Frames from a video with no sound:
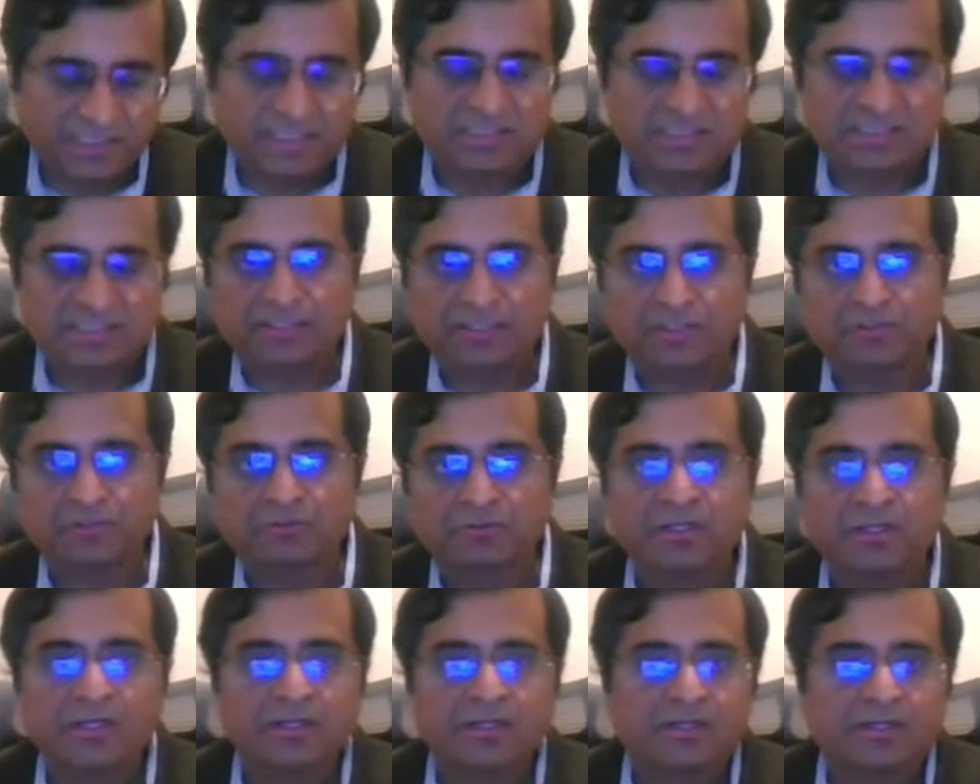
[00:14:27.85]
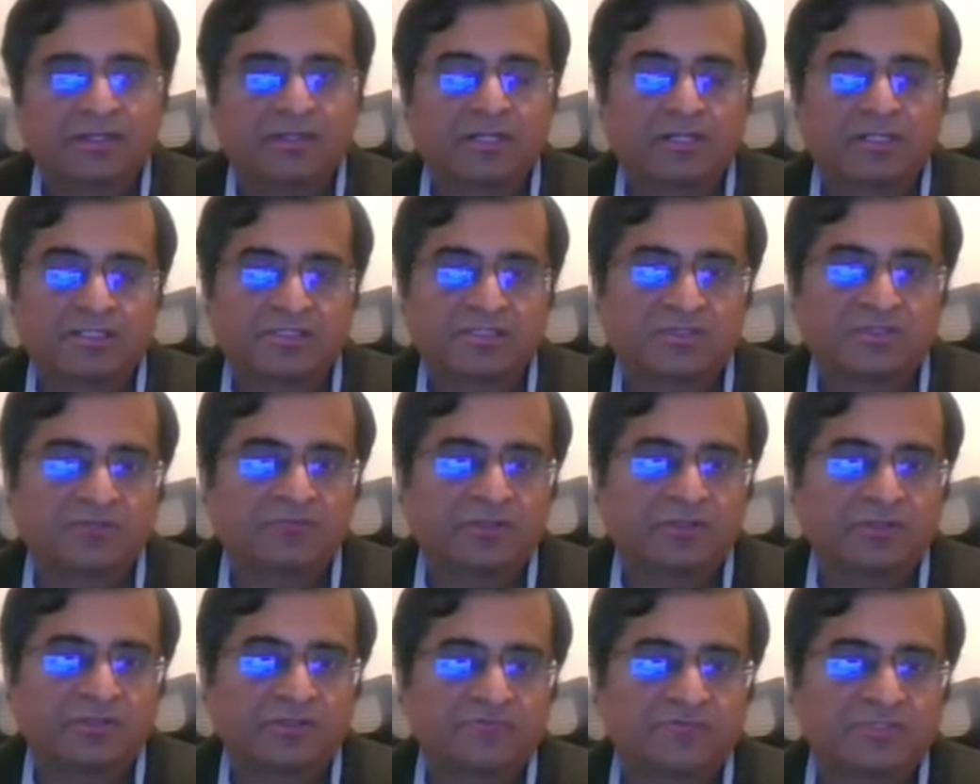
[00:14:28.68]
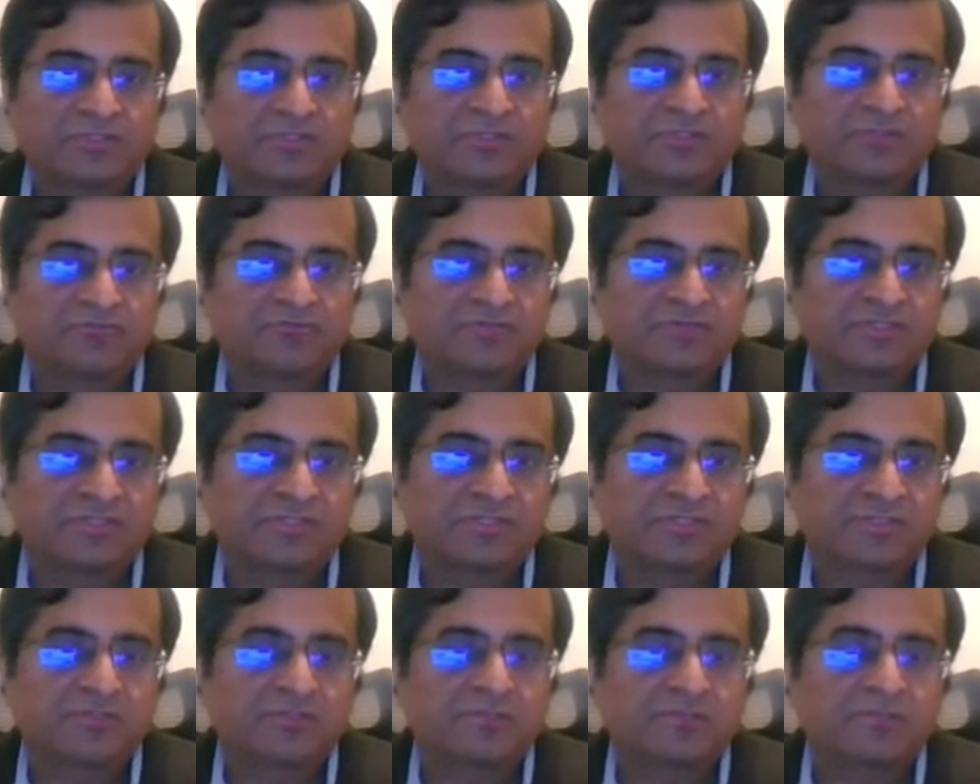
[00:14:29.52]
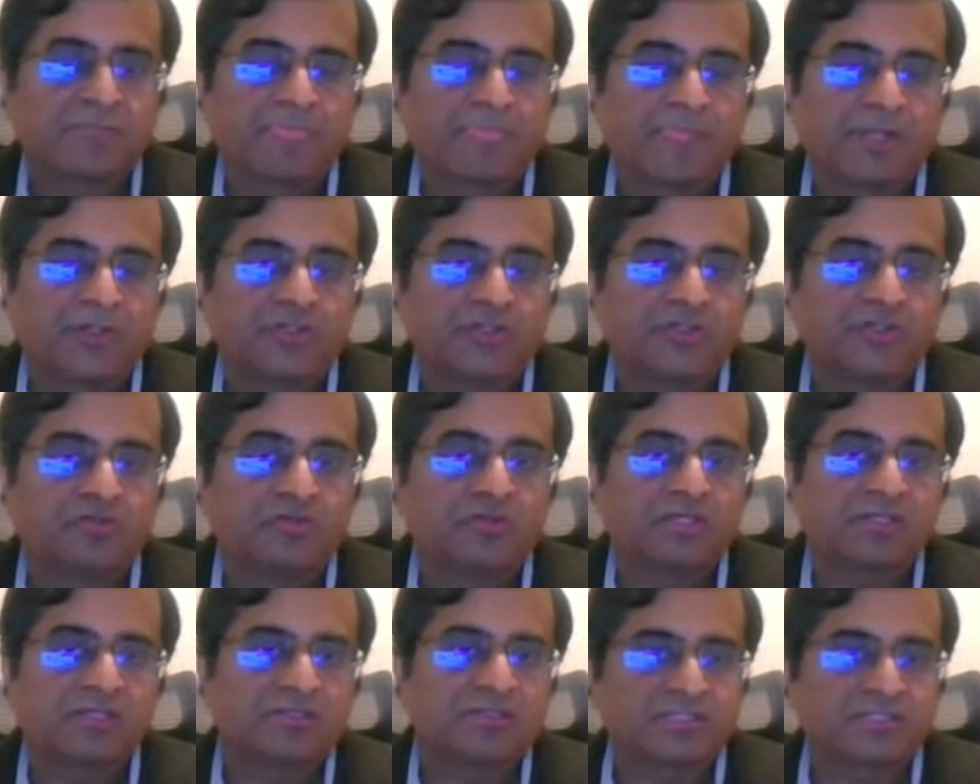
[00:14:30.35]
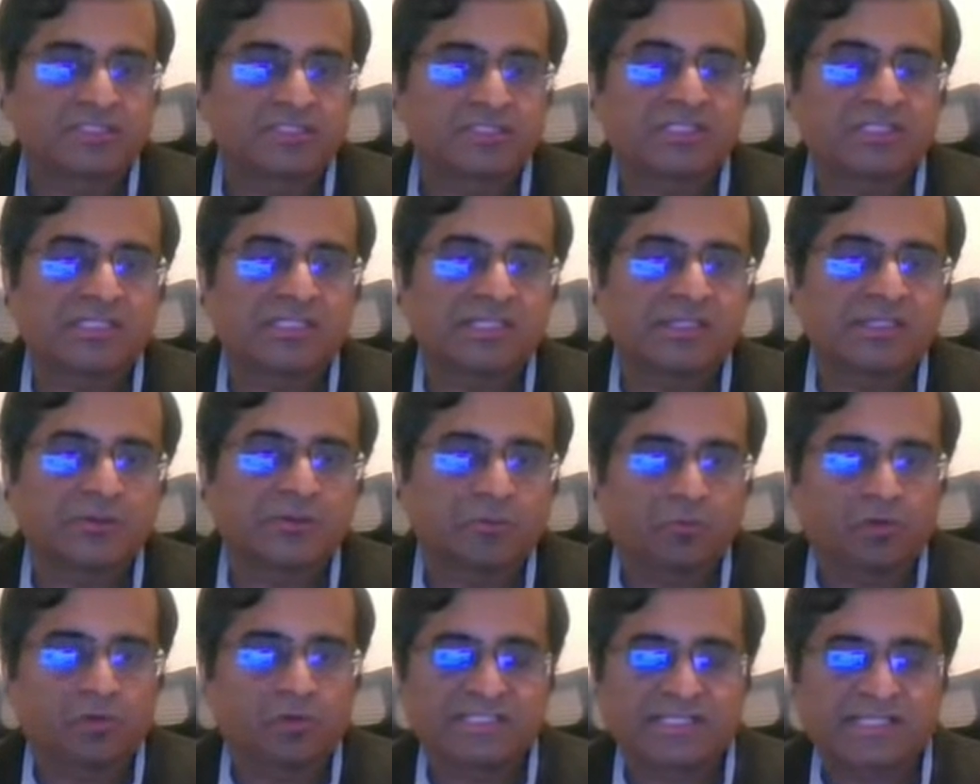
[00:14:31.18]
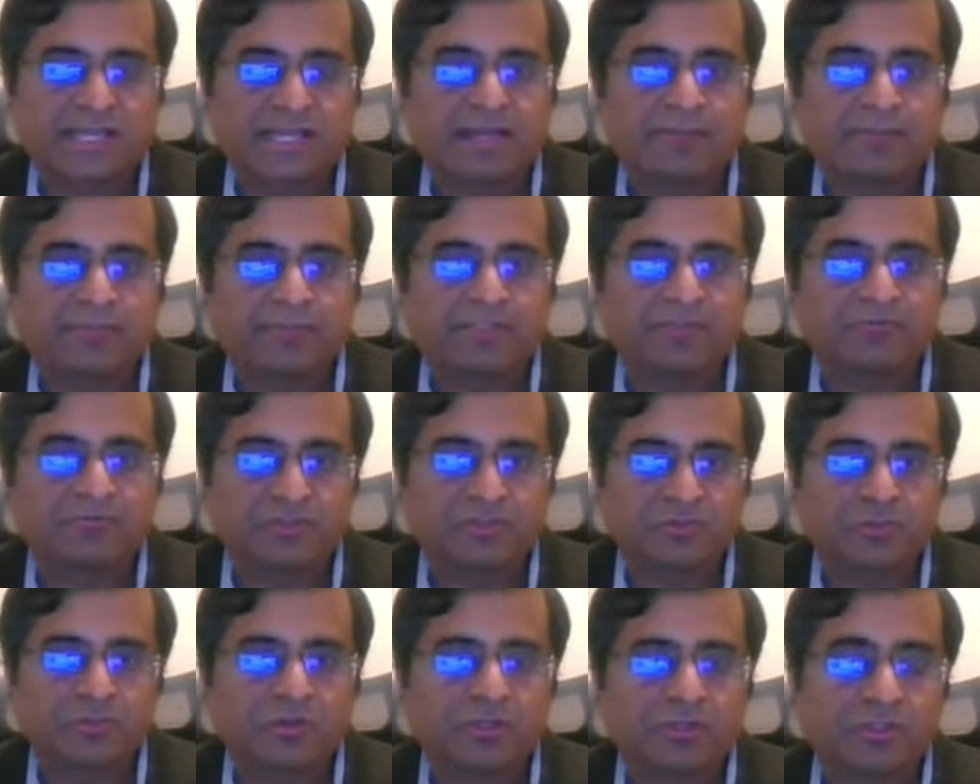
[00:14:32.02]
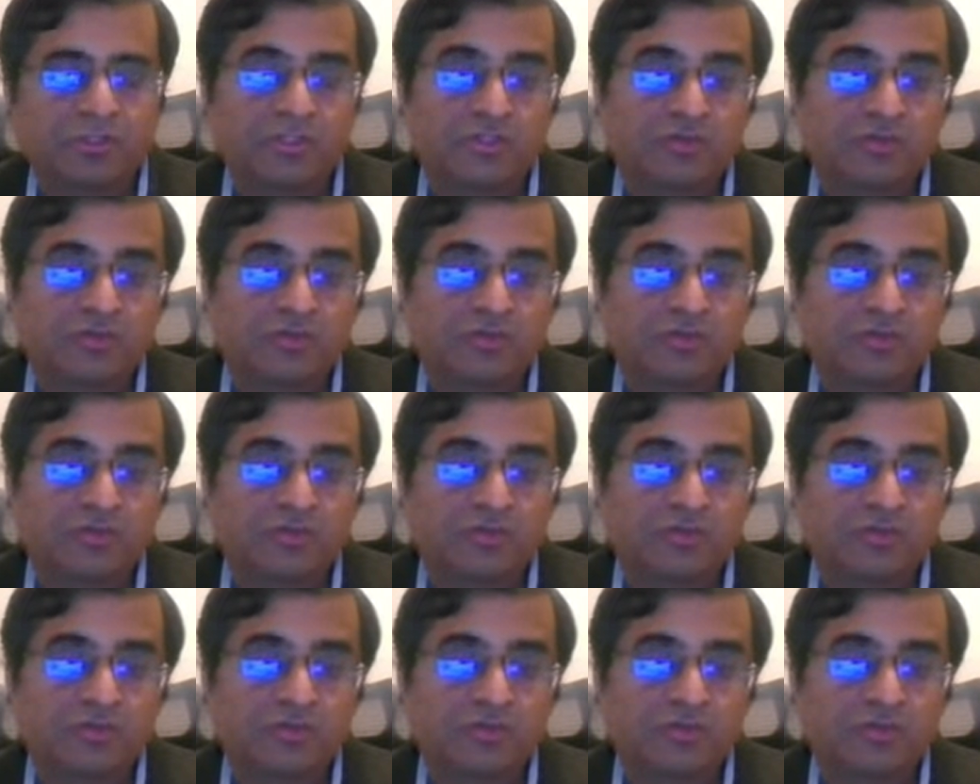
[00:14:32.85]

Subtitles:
Yes, thank you. Regardless of the artificial lift system, you can see what is happening with your well.